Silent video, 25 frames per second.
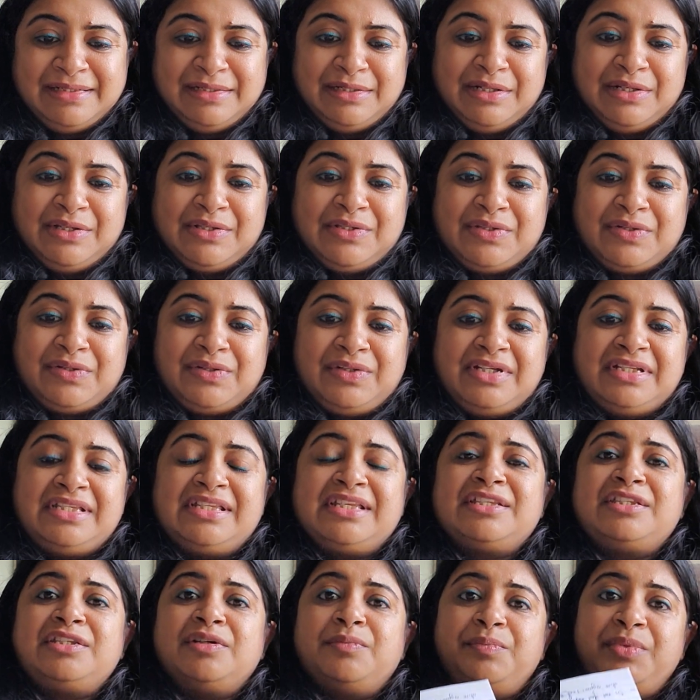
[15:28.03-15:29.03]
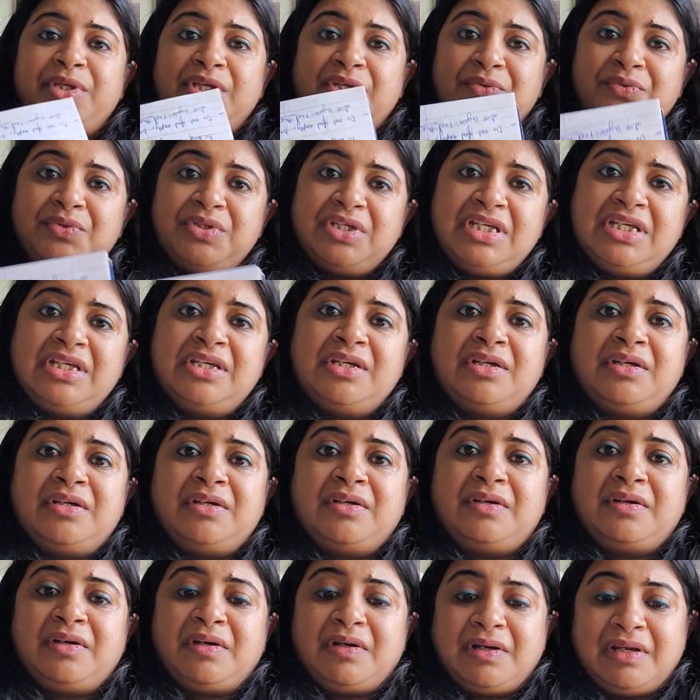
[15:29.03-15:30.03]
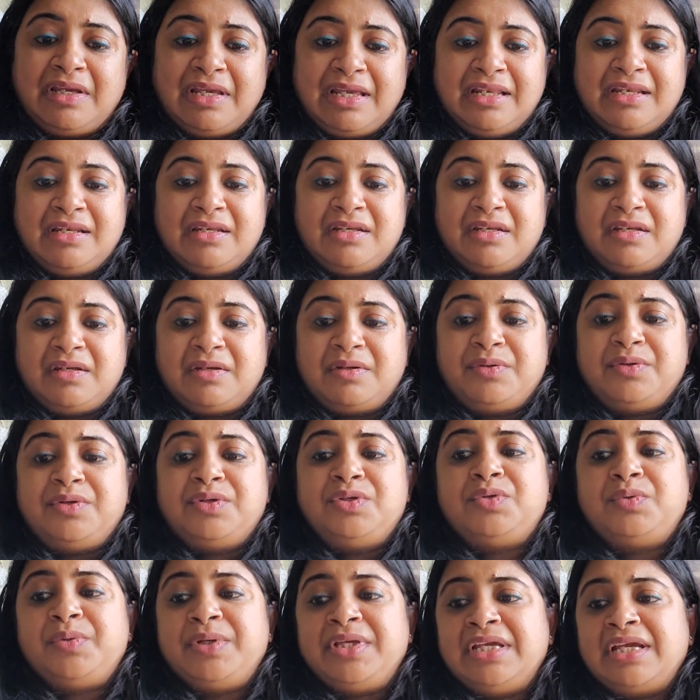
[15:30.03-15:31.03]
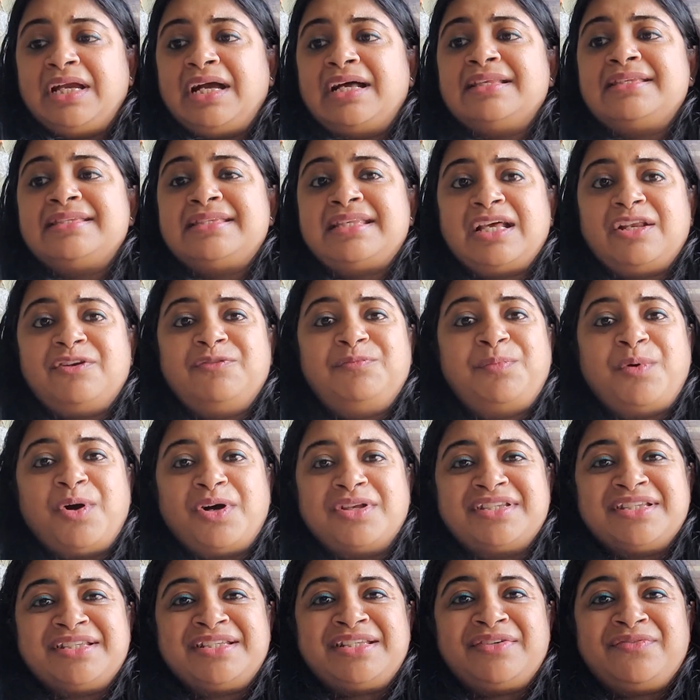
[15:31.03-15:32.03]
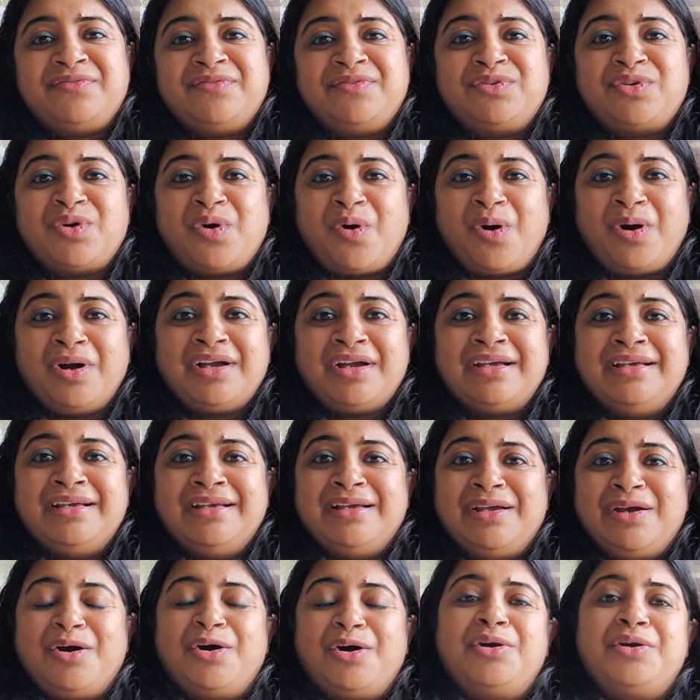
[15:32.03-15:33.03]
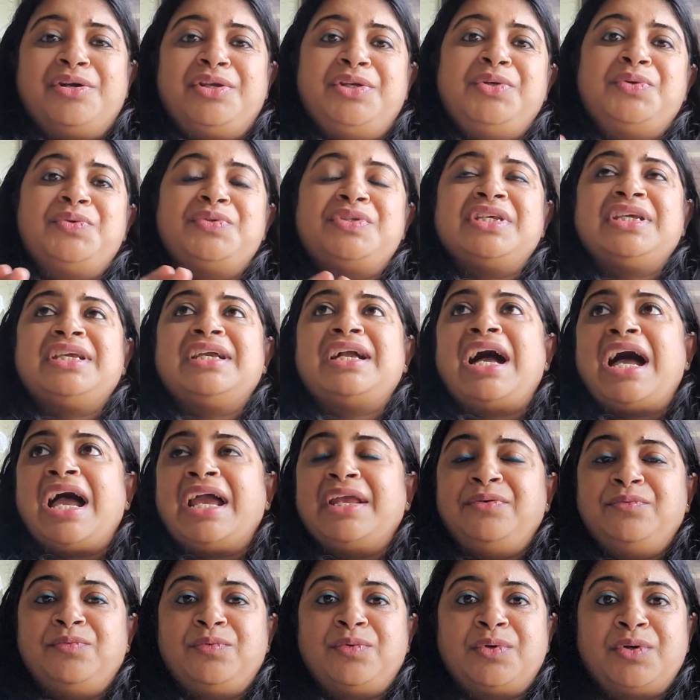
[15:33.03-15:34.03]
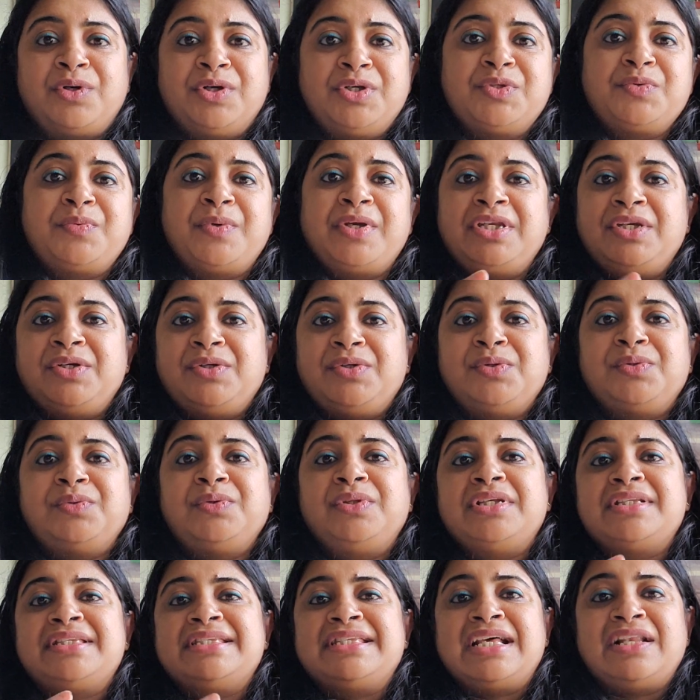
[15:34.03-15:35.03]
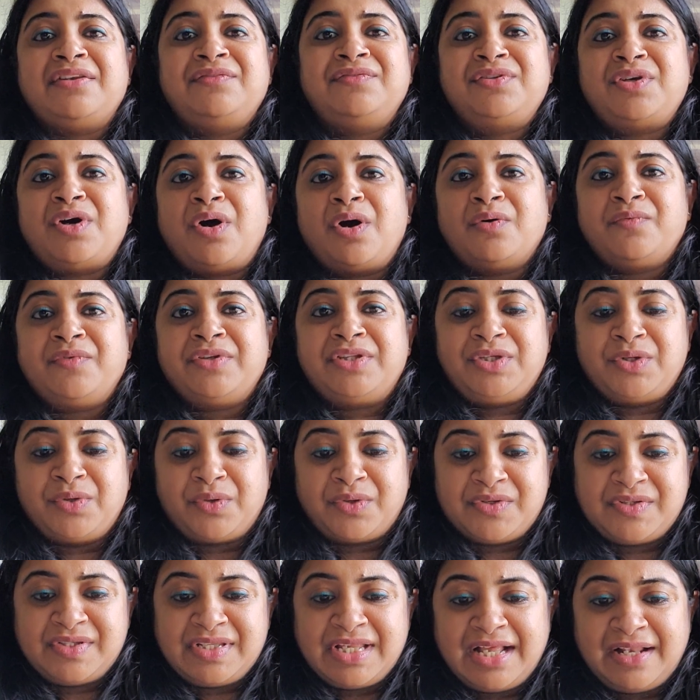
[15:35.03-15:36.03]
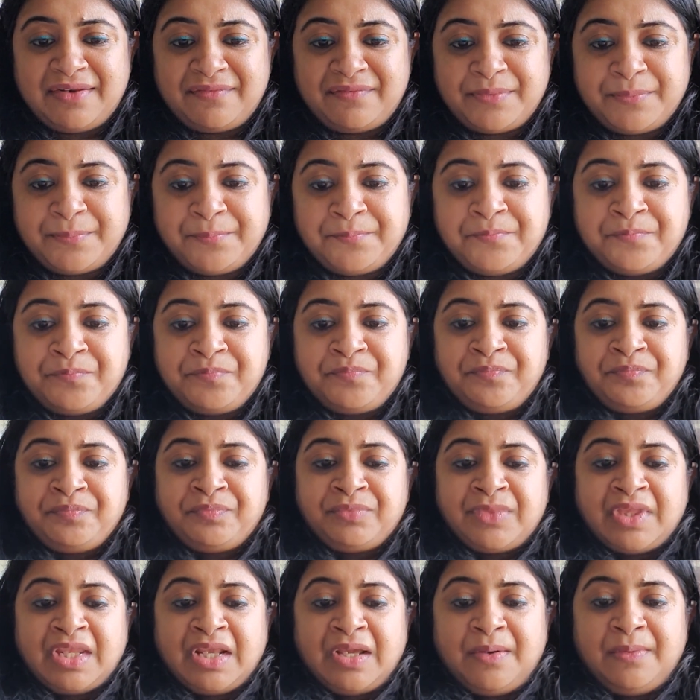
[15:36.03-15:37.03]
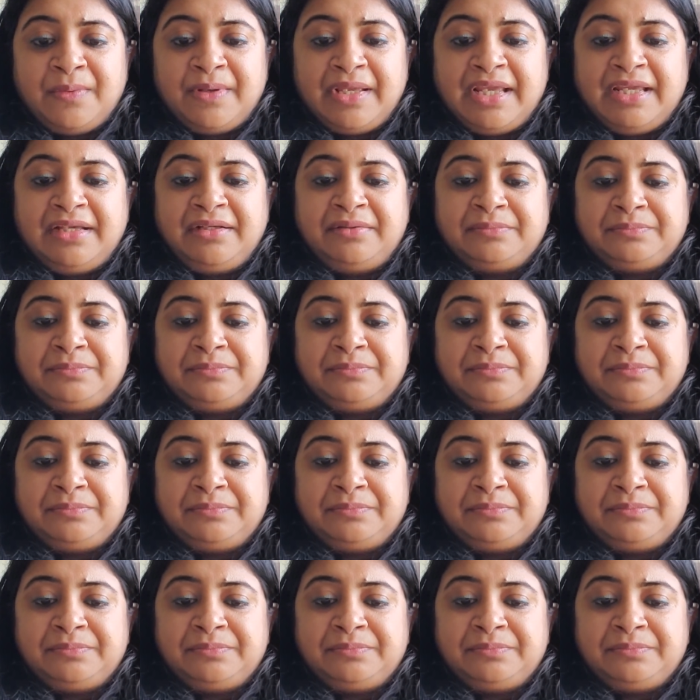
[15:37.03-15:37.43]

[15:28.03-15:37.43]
So, this is the beauty in doing a self positive talk, or using kind words when you do the self talk with yourself. Okay,